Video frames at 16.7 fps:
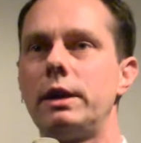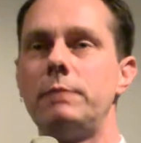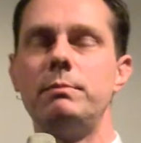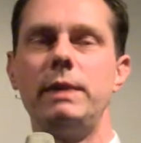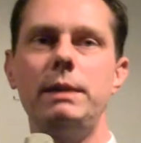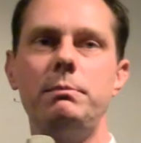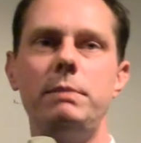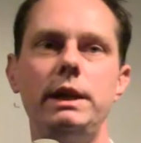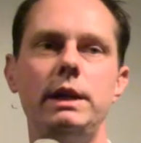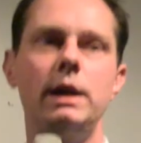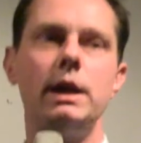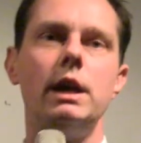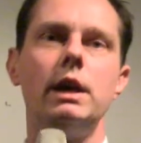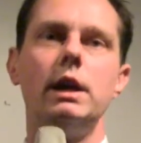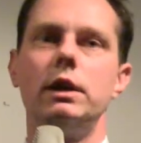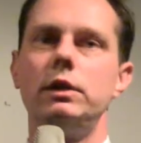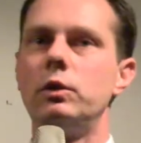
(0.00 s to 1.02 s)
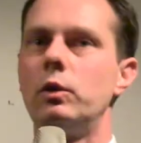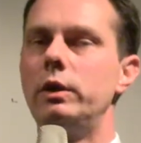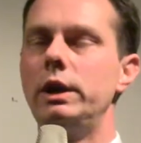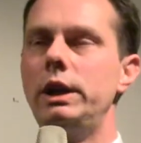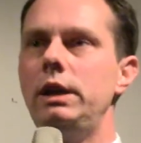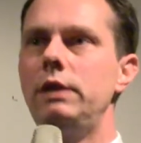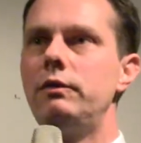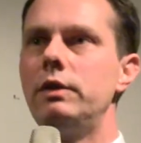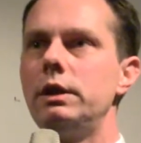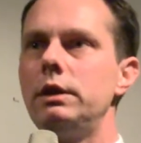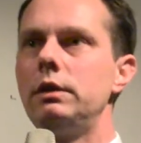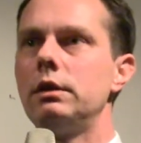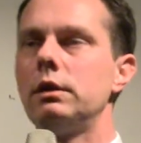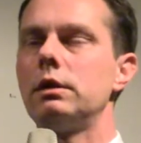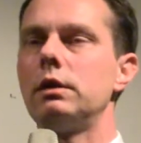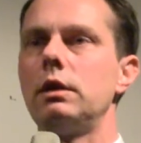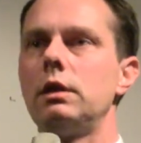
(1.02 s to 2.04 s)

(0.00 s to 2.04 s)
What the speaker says: and maybe you're even